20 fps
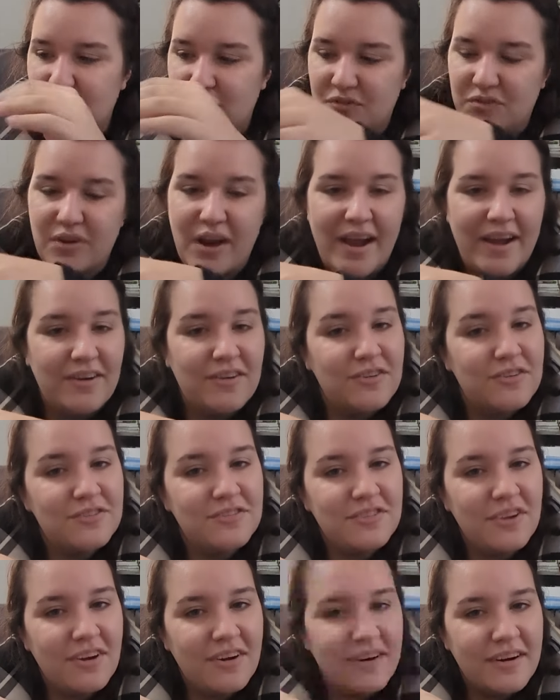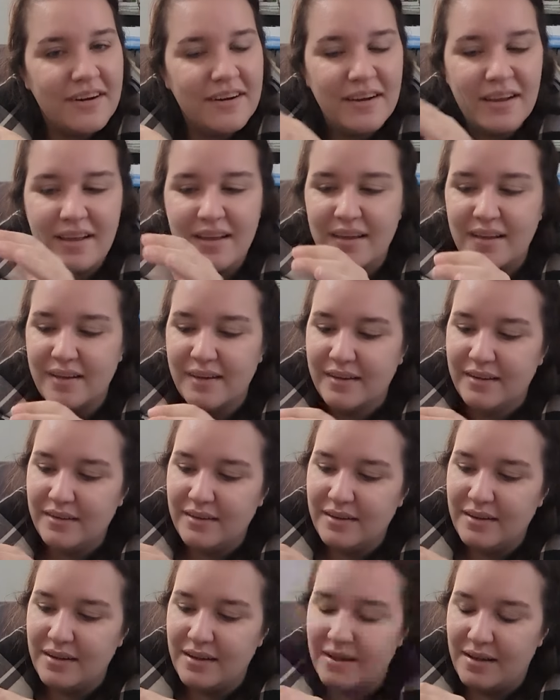crackers are.
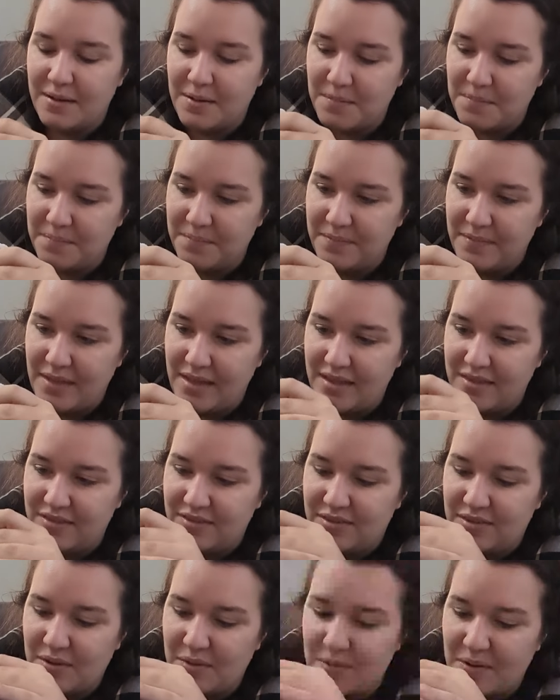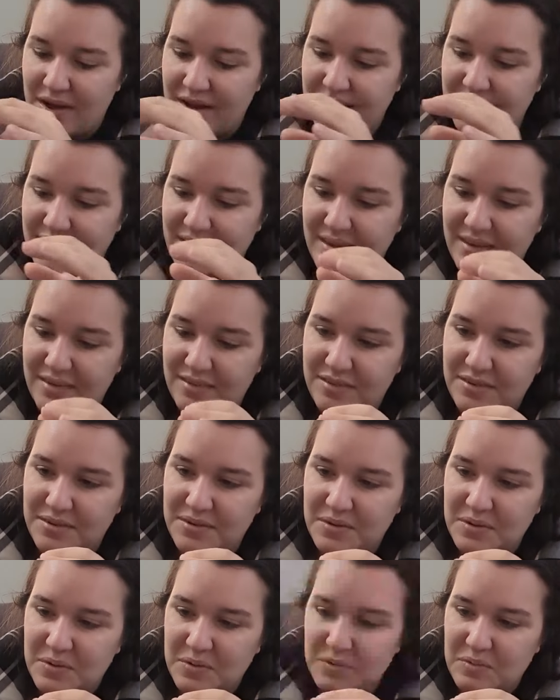And so I need
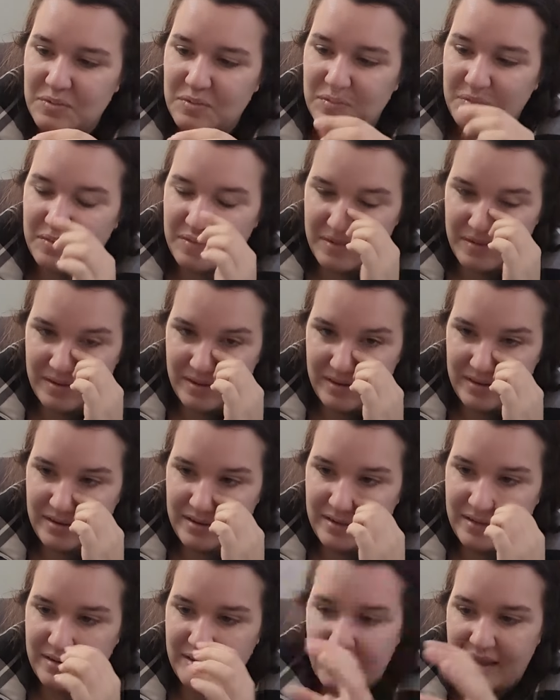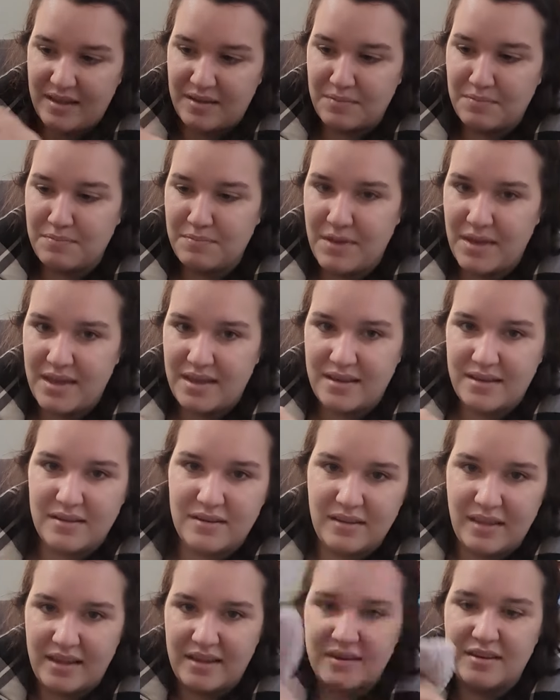to like
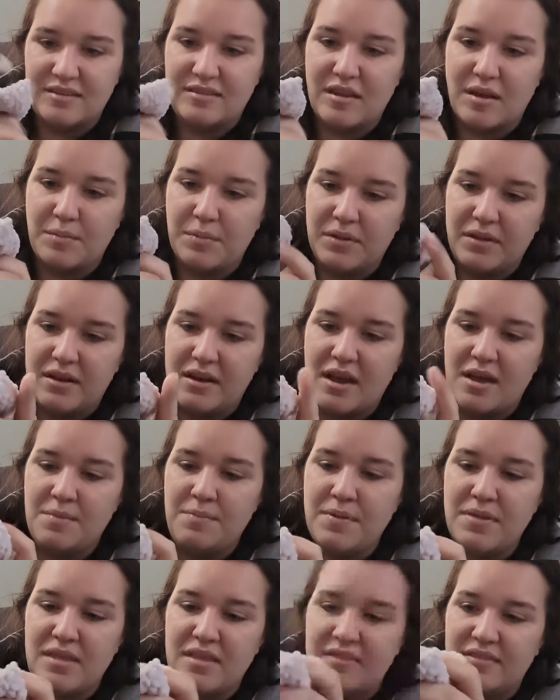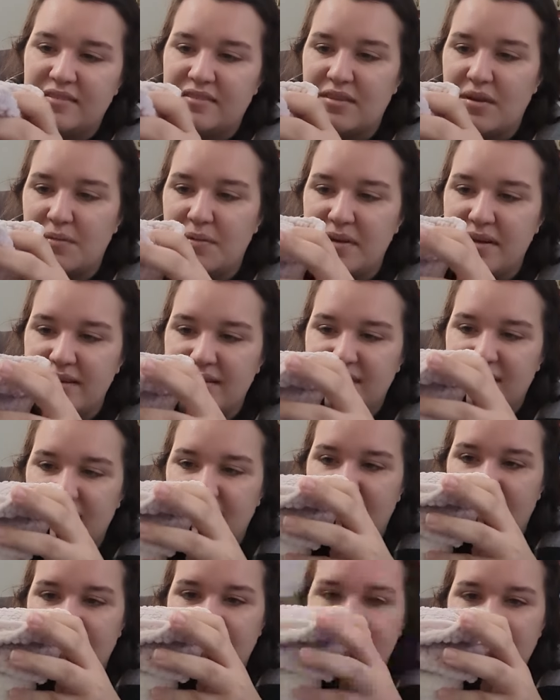double it up and then sew it
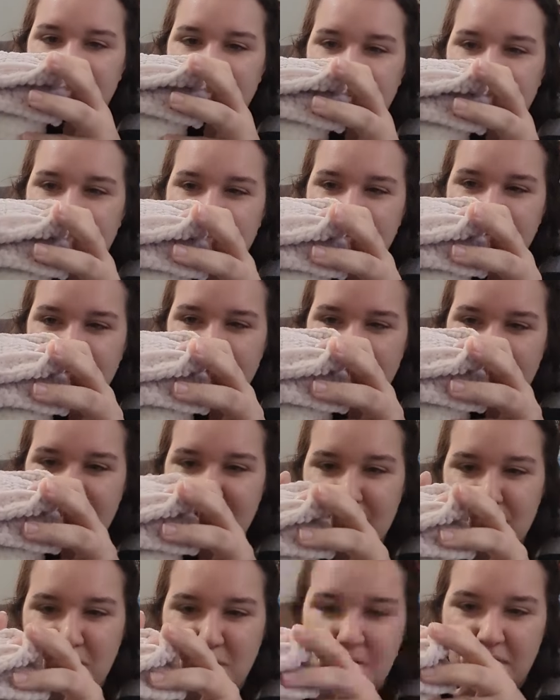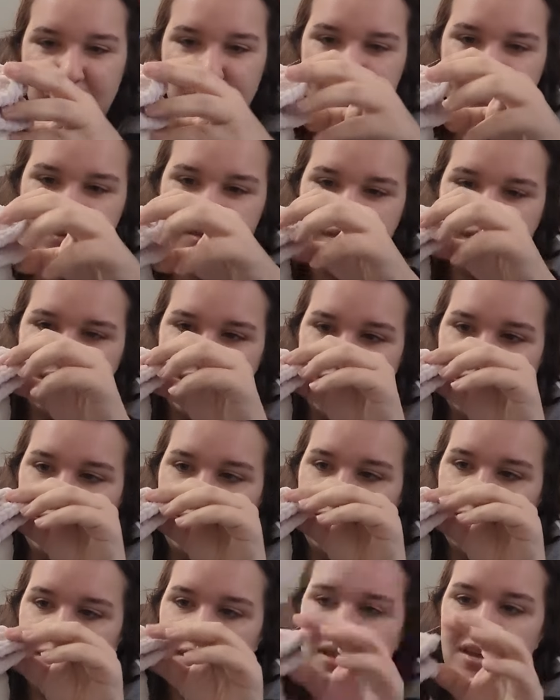together to make it more
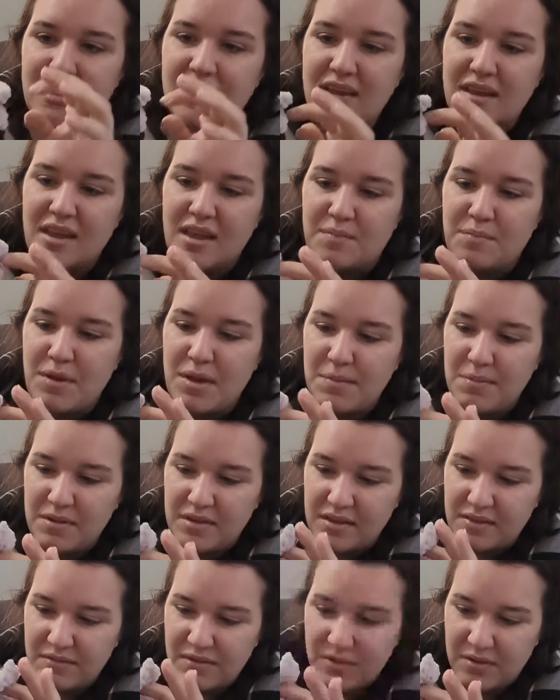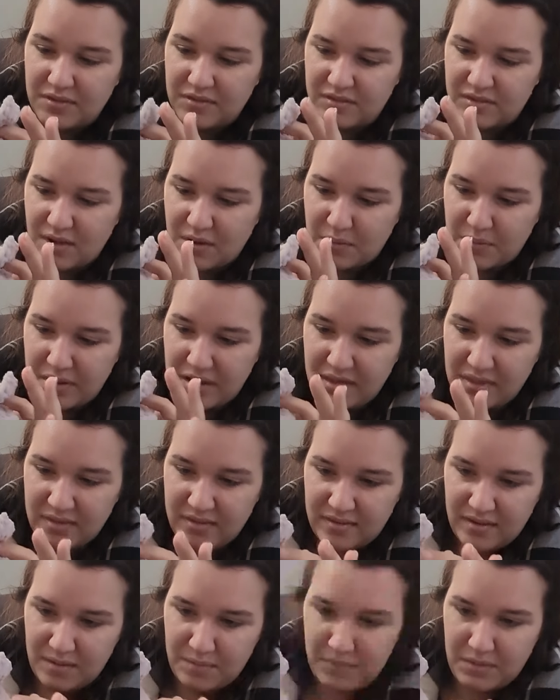stiff, and maybe even sew in
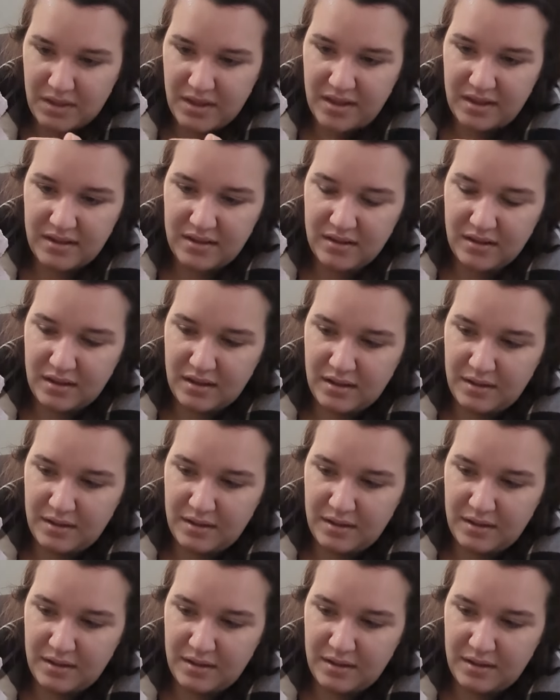some like